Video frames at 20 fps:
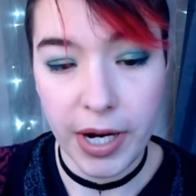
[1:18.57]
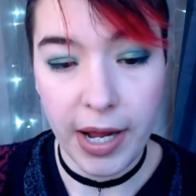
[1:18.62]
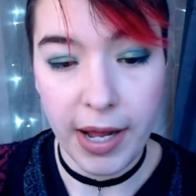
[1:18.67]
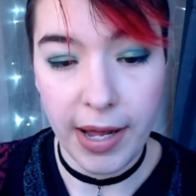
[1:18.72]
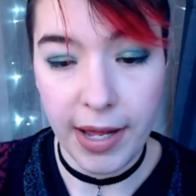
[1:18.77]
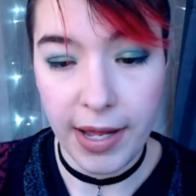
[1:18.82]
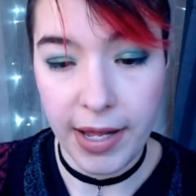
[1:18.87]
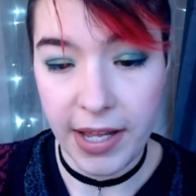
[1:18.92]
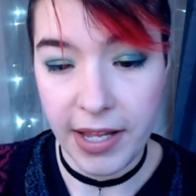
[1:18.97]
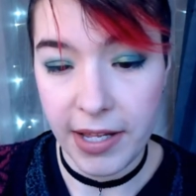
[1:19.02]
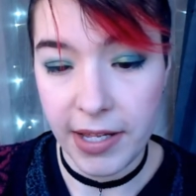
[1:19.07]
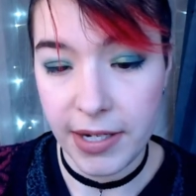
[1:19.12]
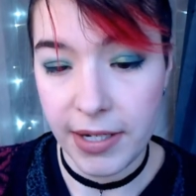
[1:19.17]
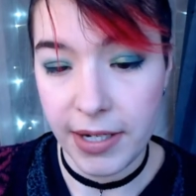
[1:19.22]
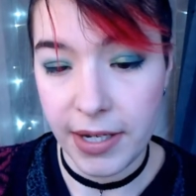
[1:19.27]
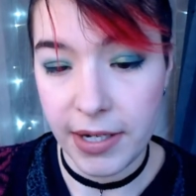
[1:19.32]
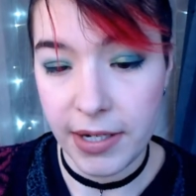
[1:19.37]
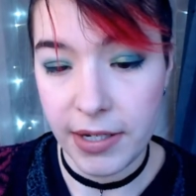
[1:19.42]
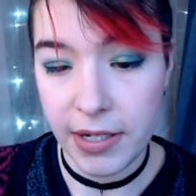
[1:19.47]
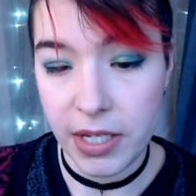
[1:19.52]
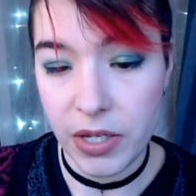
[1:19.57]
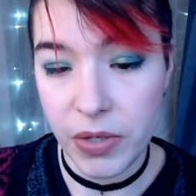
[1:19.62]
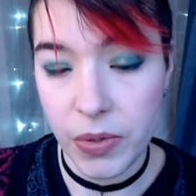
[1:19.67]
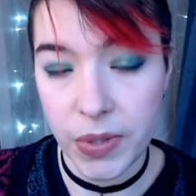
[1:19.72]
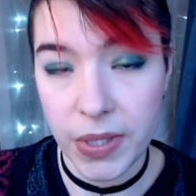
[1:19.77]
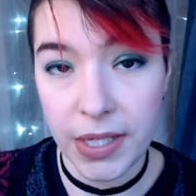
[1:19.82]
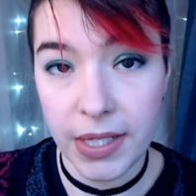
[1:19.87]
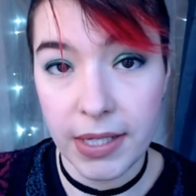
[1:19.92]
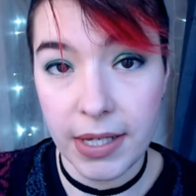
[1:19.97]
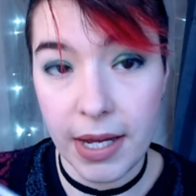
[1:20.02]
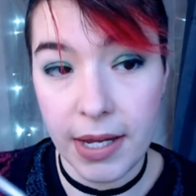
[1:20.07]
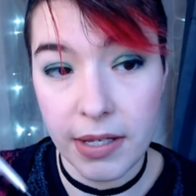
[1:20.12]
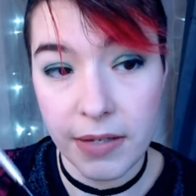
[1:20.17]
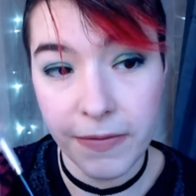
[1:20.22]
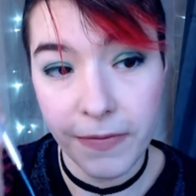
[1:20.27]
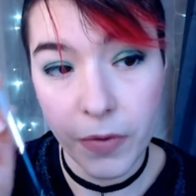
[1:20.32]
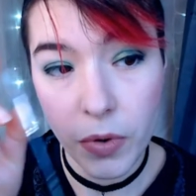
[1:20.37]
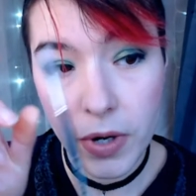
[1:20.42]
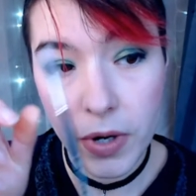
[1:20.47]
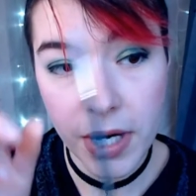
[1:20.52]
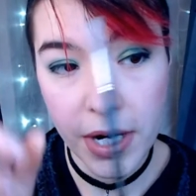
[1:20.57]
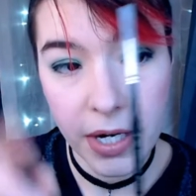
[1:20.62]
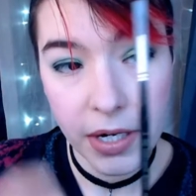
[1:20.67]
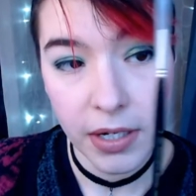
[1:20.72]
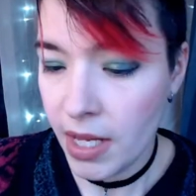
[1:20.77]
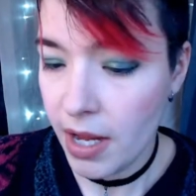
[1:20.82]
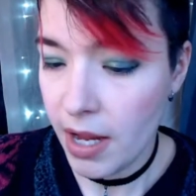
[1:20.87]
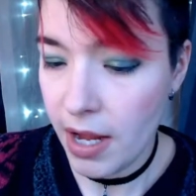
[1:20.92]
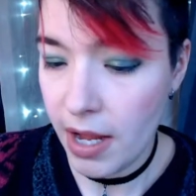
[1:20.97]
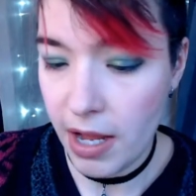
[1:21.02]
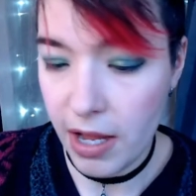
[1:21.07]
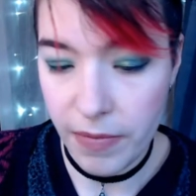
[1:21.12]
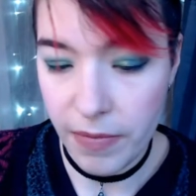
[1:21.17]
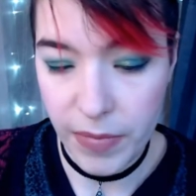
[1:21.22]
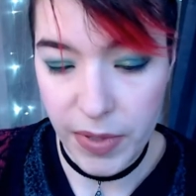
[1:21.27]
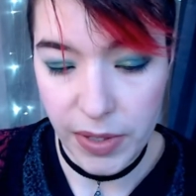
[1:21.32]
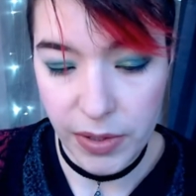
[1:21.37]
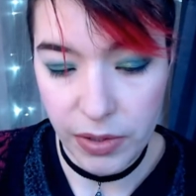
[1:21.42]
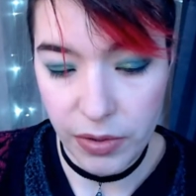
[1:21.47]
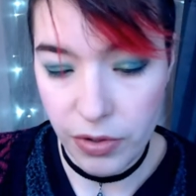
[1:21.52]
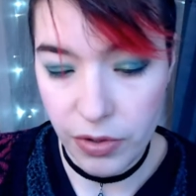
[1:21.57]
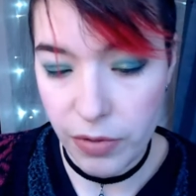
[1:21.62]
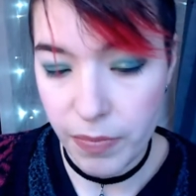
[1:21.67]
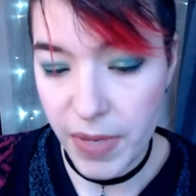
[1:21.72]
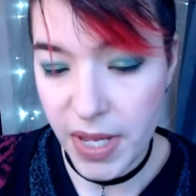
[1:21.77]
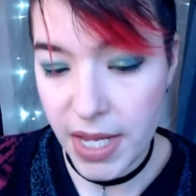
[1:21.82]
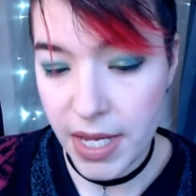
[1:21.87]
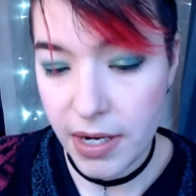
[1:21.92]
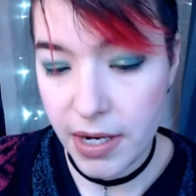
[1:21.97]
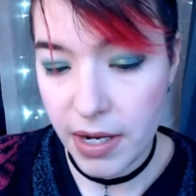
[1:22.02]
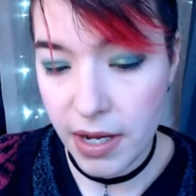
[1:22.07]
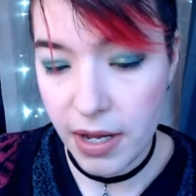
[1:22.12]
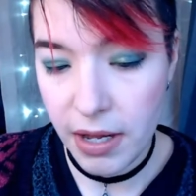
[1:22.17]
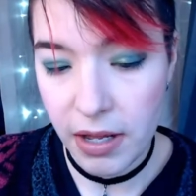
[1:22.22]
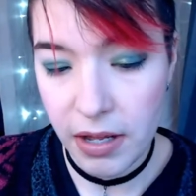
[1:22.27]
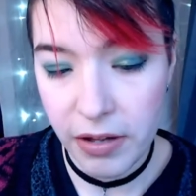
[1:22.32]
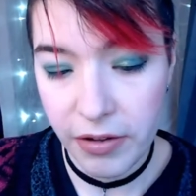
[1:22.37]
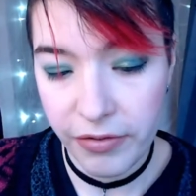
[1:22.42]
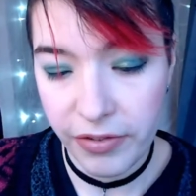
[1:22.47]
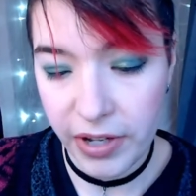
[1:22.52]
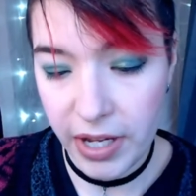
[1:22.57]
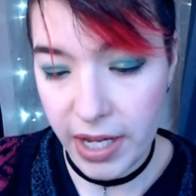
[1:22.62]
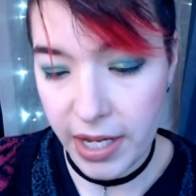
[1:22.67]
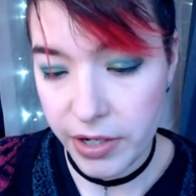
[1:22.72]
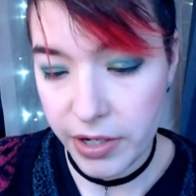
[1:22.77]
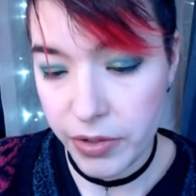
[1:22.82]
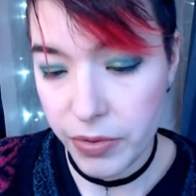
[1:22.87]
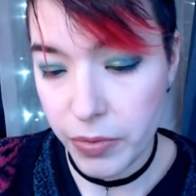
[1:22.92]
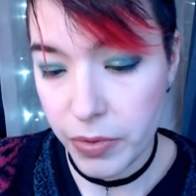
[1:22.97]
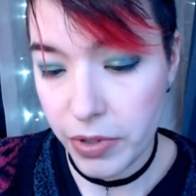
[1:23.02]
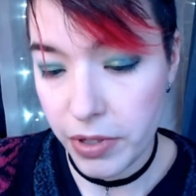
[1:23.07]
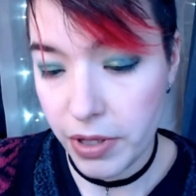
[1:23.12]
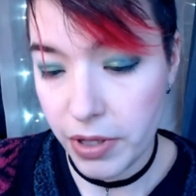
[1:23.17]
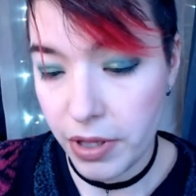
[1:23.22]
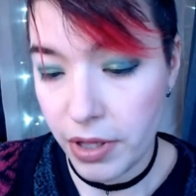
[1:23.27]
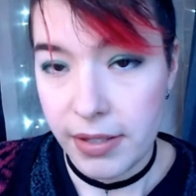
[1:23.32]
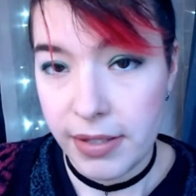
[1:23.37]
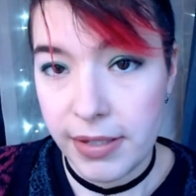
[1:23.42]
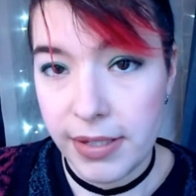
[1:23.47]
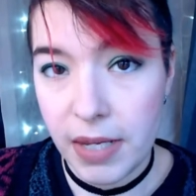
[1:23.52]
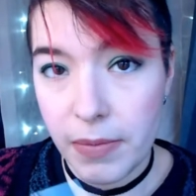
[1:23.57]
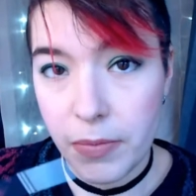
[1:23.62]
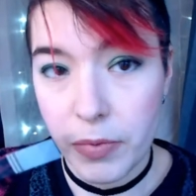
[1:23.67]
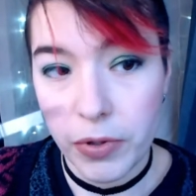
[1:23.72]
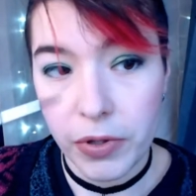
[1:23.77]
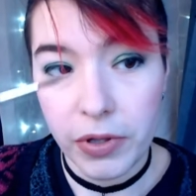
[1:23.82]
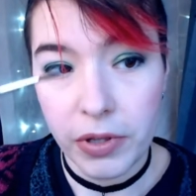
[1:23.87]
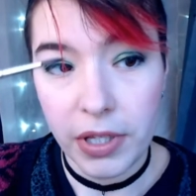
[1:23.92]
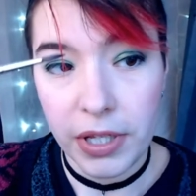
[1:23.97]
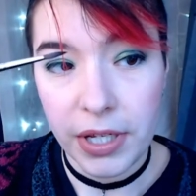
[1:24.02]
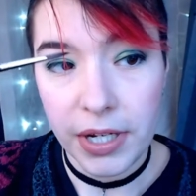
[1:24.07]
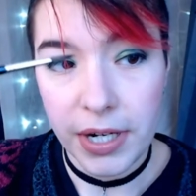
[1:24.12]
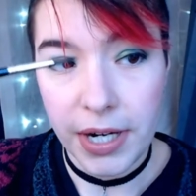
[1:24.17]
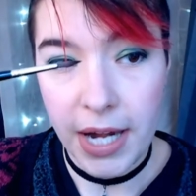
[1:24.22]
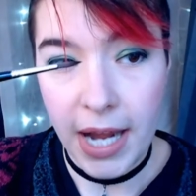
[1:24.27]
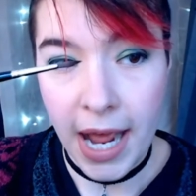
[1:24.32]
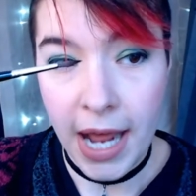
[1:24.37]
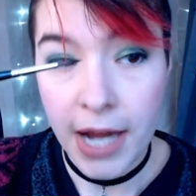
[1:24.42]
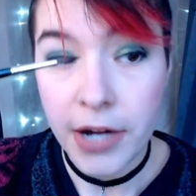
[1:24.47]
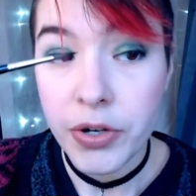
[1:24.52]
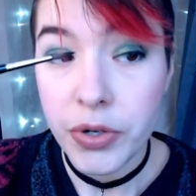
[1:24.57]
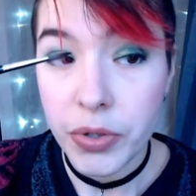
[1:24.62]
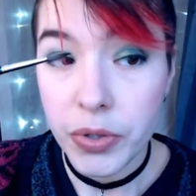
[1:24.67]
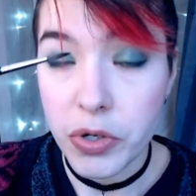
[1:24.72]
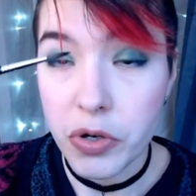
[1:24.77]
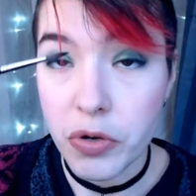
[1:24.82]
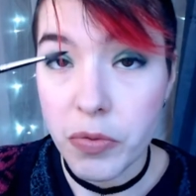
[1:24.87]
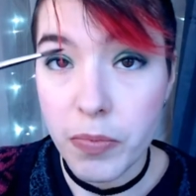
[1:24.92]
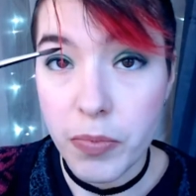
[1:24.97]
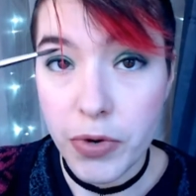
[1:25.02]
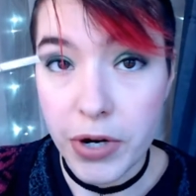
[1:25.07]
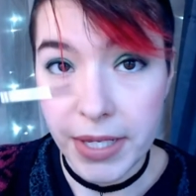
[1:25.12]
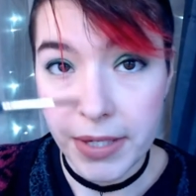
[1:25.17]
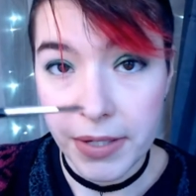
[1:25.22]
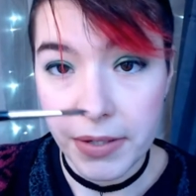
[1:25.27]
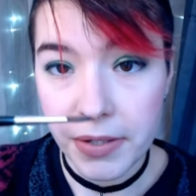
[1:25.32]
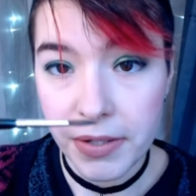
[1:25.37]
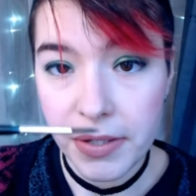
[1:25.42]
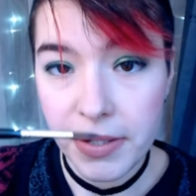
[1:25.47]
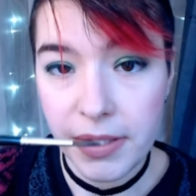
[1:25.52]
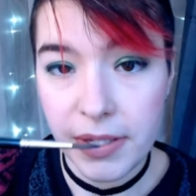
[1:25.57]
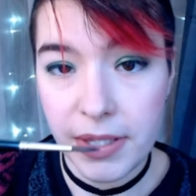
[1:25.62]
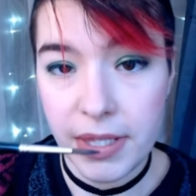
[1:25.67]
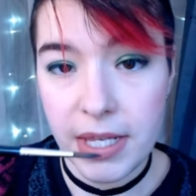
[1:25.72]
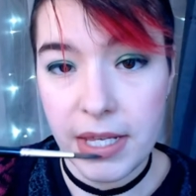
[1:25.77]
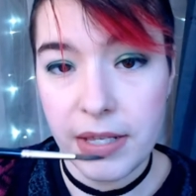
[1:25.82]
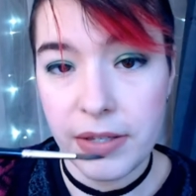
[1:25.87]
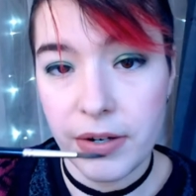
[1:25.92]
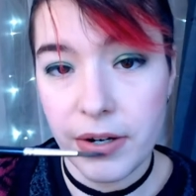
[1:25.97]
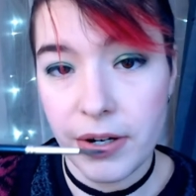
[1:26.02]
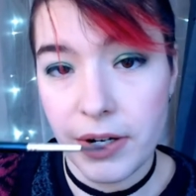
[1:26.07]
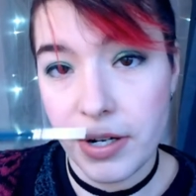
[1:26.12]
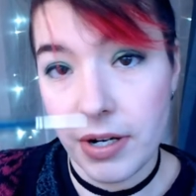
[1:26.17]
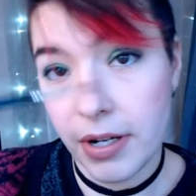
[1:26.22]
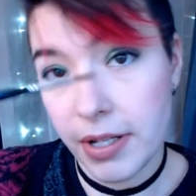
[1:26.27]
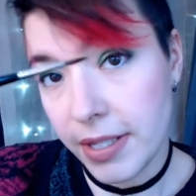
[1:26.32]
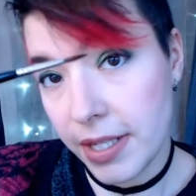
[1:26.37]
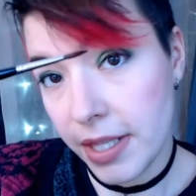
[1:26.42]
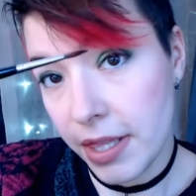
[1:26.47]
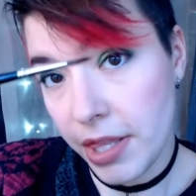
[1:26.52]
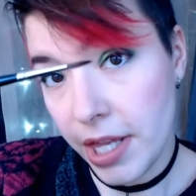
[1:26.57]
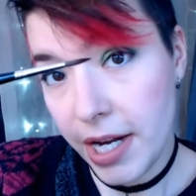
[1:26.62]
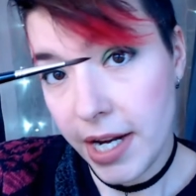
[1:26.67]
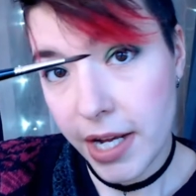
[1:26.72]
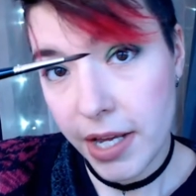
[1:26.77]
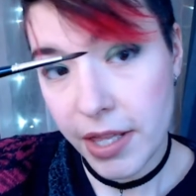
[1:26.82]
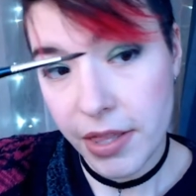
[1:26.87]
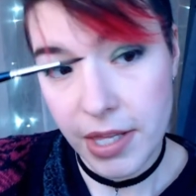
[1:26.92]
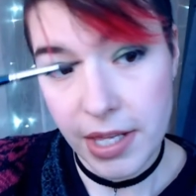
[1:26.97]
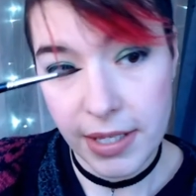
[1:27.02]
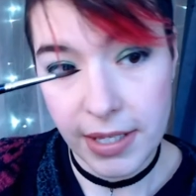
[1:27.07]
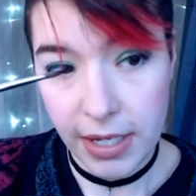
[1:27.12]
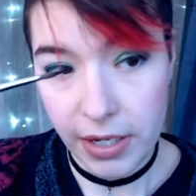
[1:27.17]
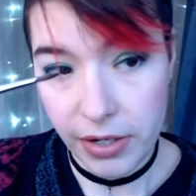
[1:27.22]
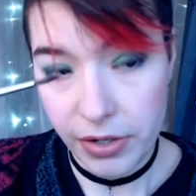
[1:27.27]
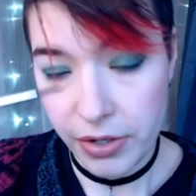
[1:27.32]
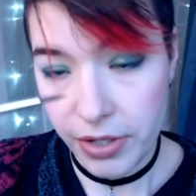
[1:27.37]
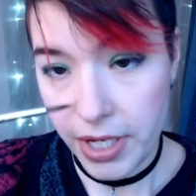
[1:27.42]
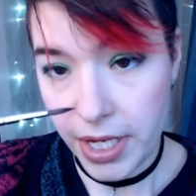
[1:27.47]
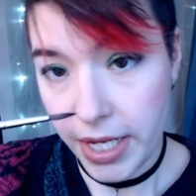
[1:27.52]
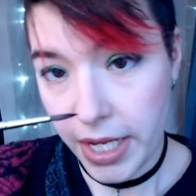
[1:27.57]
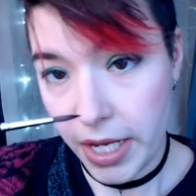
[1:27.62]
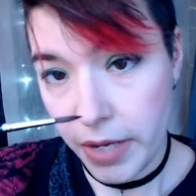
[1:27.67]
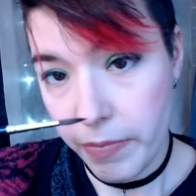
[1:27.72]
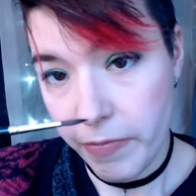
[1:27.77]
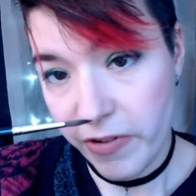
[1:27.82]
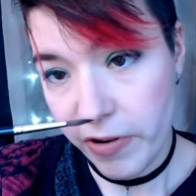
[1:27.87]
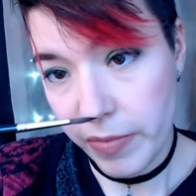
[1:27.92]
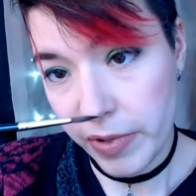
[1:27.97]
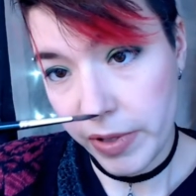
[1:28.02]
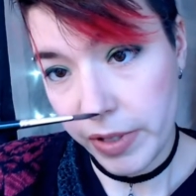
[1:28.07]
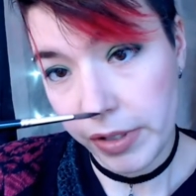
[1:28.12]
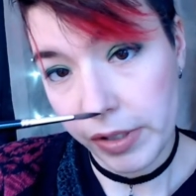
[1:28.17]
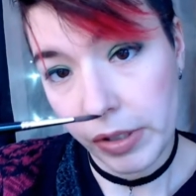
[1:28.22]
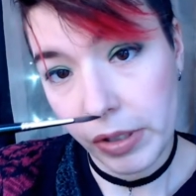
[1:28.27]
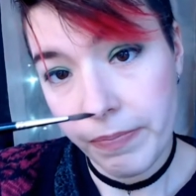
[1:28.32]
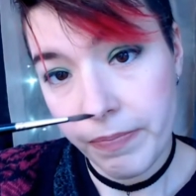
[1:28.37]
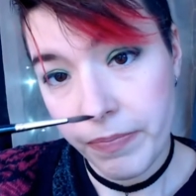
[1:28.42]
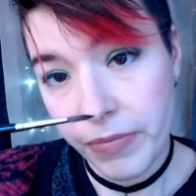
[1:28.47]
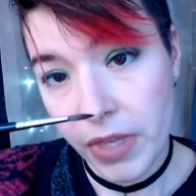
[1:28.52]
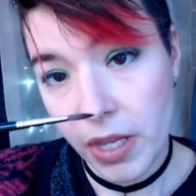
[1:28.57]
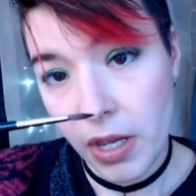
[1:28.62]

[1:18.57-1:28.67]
I tend to use a size 4 um, so they're made of actual sable natural bristles. These are not synthetic. These actually come from a little